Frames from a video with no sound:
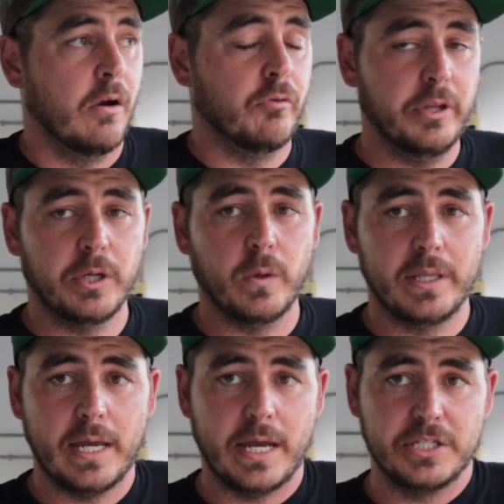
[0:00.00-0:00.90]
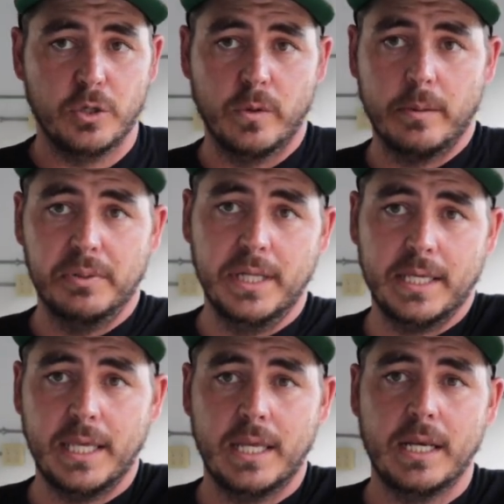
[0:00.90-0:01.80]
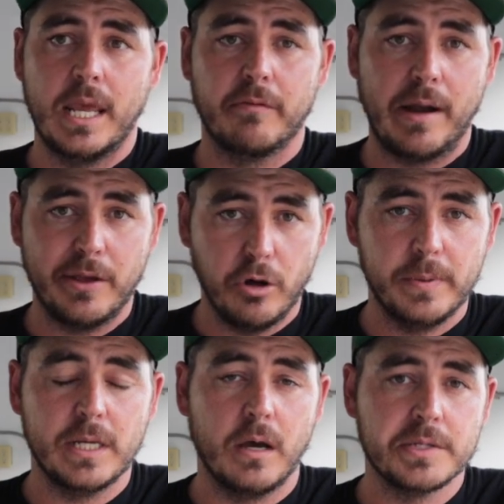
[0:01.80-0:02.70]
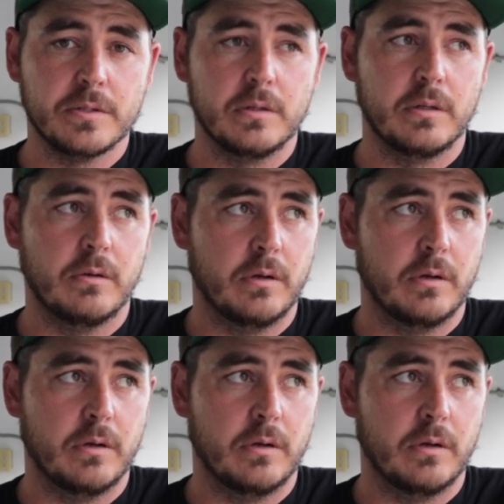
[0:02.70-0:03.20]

Really quickly, I do wanna plug in a Ryobi nozzle,